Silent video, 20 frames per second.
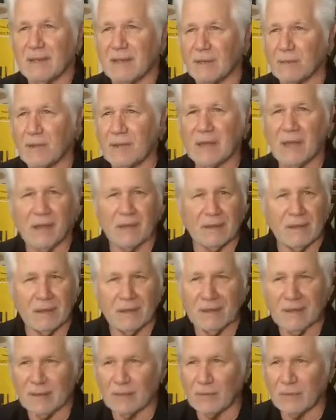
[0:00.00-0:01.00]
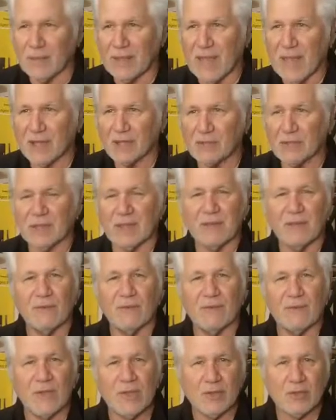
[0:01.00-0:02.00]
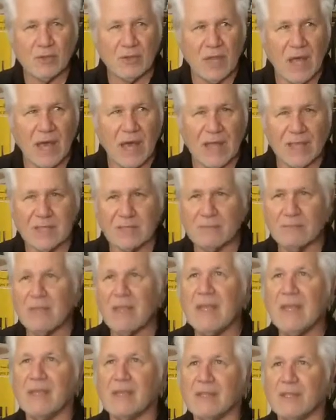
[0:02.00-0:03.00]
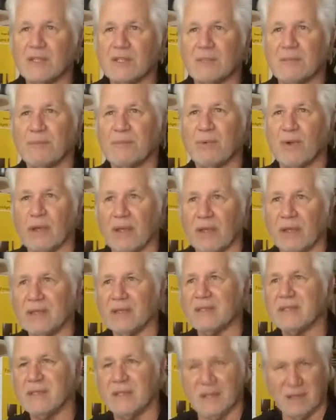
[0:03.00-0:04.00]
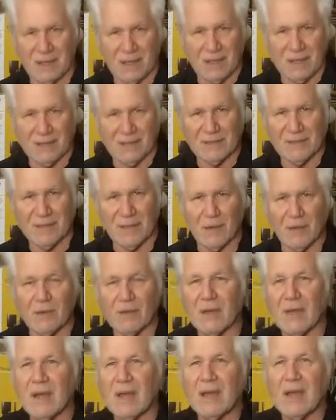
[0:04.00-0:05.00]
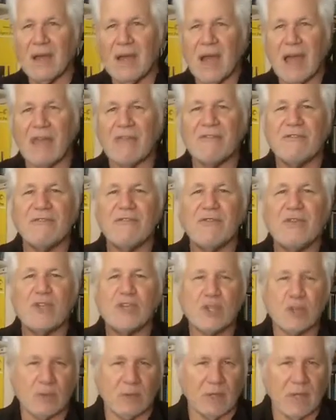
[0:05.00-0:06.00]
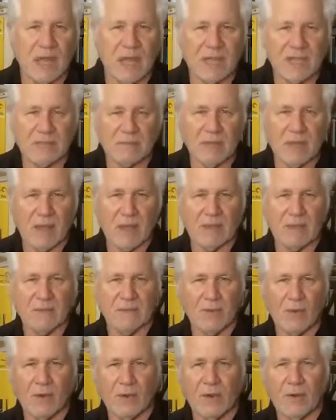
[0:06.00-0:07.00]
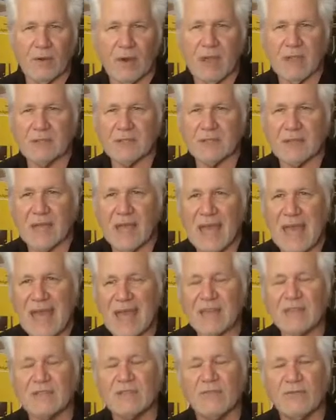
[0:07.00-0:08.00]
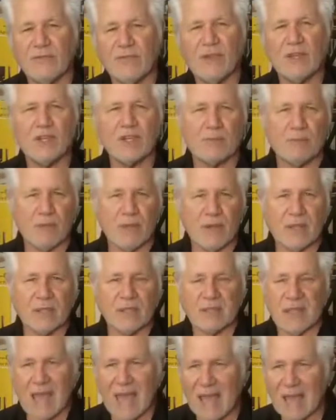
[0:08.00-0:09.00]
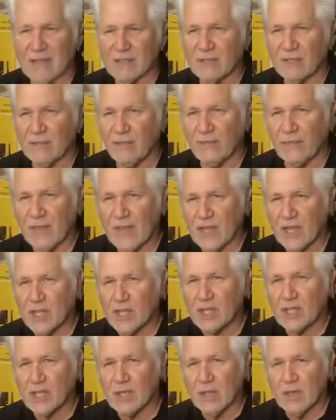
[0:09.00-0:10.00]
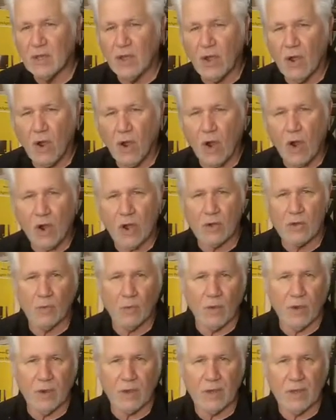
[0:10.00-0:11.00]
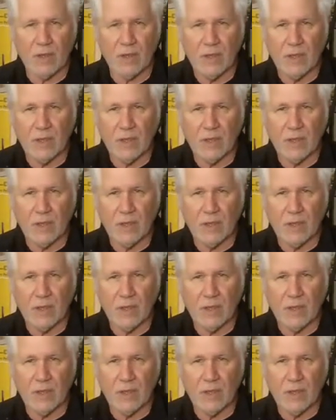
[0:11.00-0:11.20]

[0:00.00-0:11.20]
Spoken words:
redundant, that we actually visualize means pre-seeing. So I visualize my photographs as finished prints, as finished artwork.